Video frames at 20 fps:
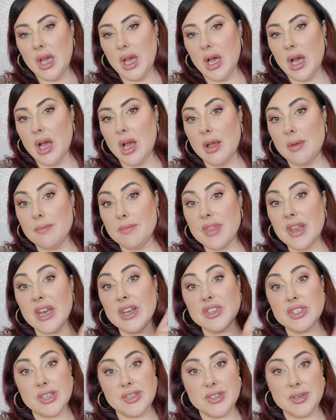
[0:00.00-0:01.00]
that I
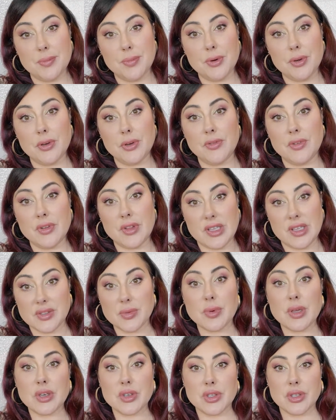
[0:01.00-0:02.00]
just approved this
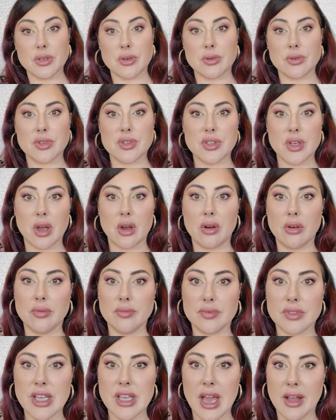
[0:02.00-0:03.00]
week too. So
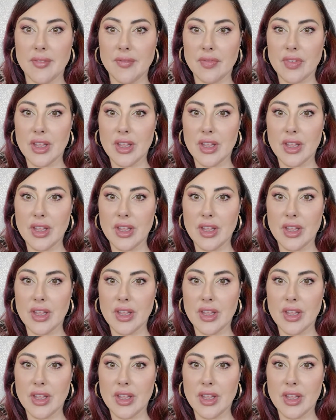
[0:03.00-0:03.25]
yeah.